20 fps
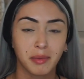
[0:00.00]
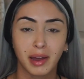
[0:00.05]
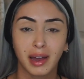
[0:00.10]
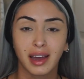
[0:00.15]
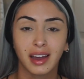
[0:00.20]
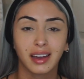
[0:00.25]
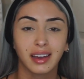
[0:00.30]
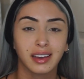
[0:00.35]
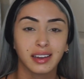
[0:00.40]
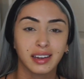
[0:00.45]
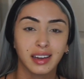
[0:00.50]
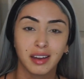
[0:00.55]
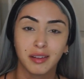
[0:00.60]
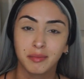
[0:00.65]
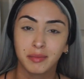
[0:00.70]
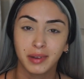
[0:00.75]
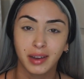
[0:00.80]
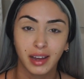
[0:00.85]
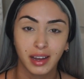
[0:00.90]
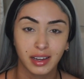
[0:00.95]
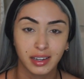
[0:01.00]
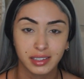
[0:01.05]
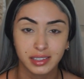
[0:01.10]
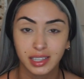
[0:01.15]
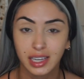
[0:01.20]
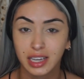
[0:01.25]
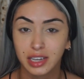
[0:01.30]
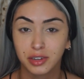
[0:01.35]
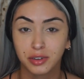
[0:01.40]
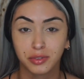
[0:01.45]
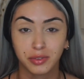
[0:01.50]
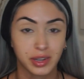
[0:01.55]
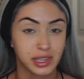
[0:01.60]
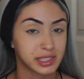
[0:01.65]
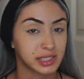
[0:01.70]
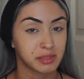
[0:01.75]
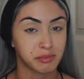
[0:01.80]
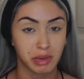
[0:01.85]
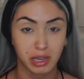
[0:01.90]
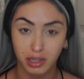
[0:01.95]
I am not a
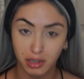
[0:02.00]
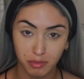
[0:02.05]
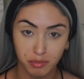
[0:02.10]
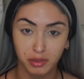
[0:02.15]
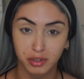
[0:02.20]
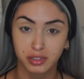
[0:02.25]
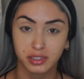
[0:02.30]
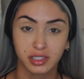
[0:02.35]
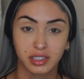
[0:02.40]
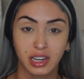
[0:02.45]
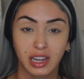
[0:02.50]
crazy makeup person.